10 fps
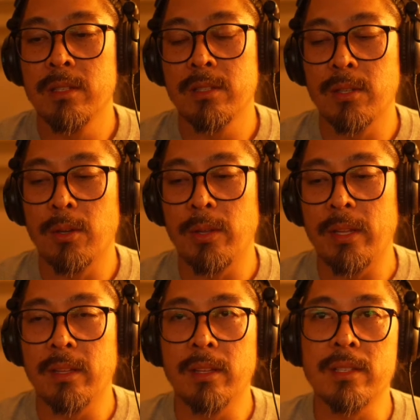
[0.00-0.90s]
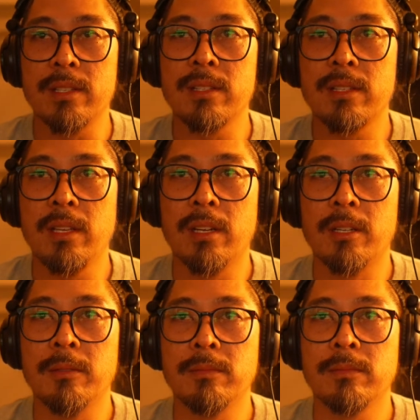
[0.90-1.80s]
So this is the
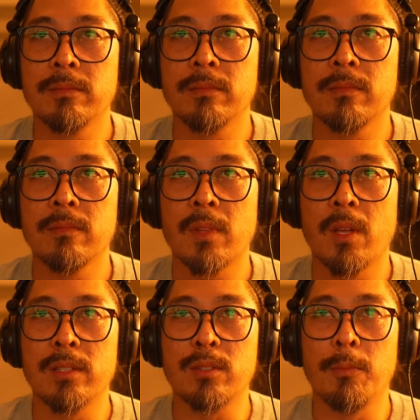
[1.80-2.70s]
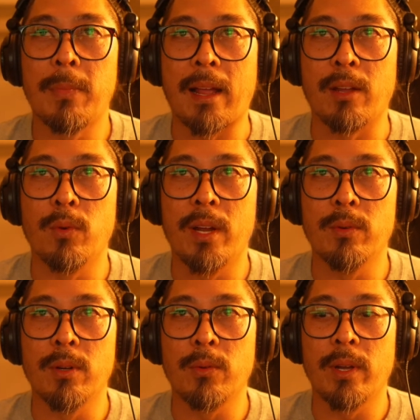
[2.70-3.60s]
let's go black and white
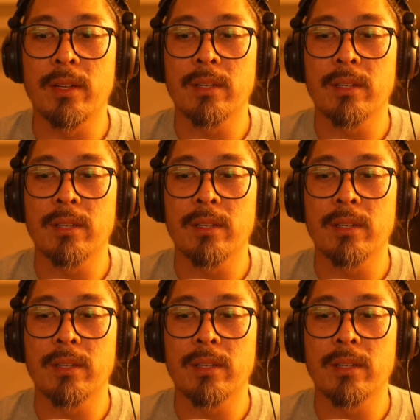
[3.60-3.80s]
real quick.